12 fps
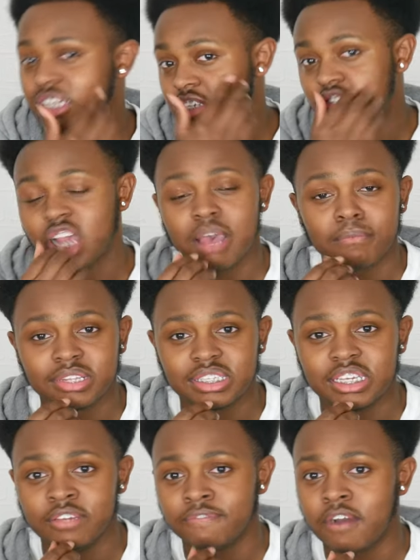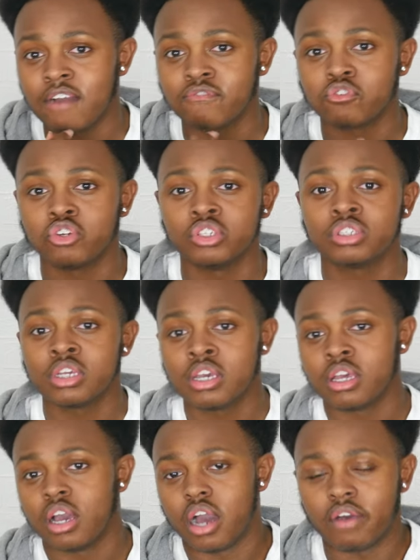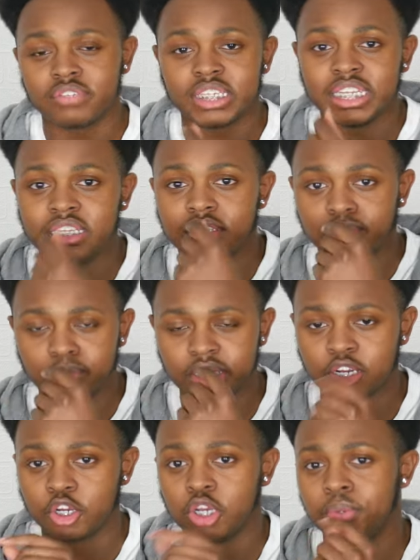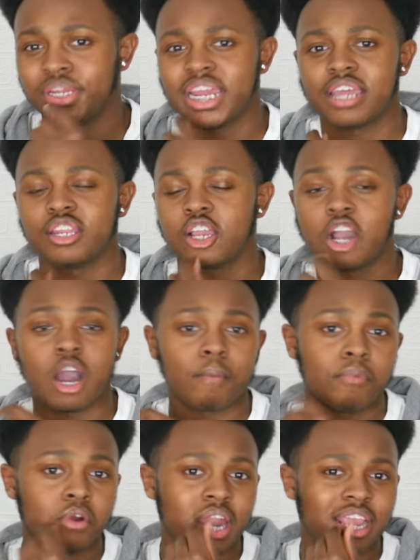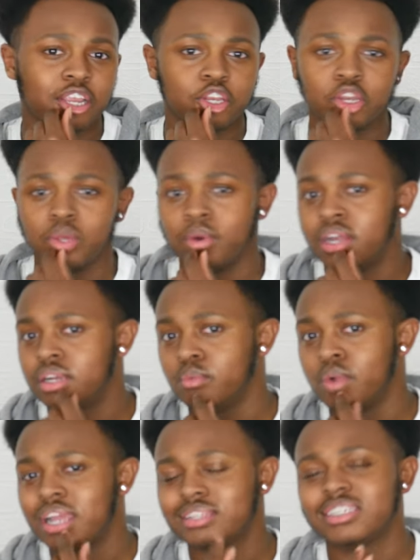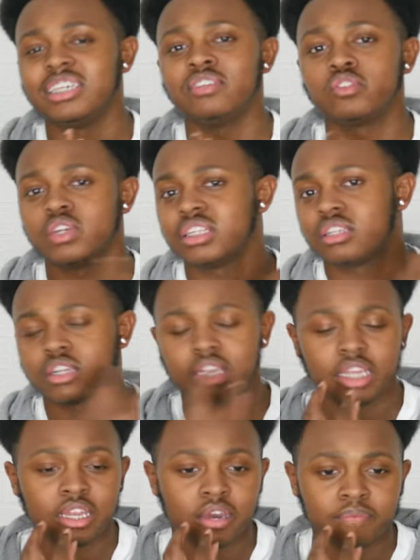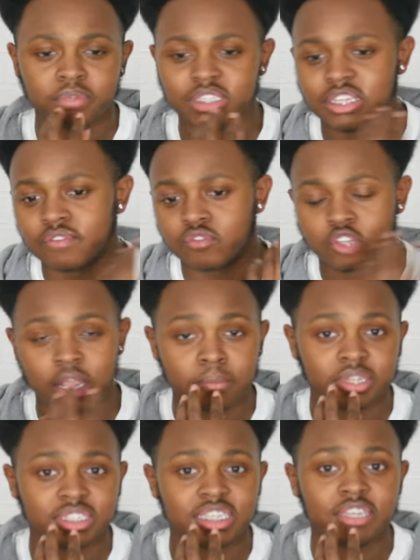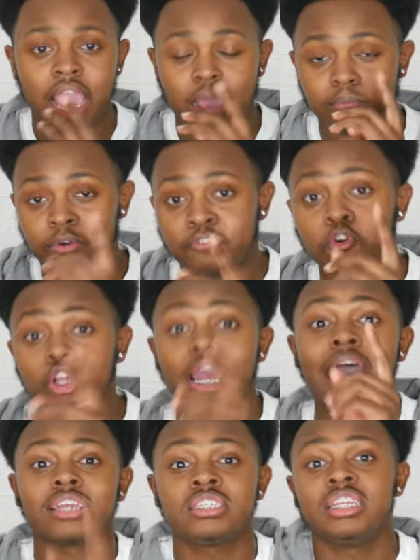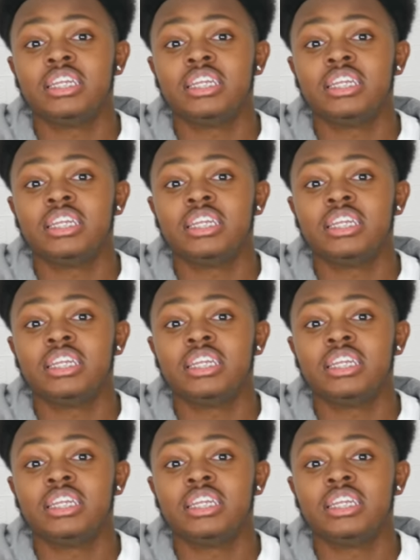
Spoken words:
dried my teeth off, because obviously with the glue in that, they can't put like glue on wet teeth, so he had to clean off my teeth, dry my teeth. And before I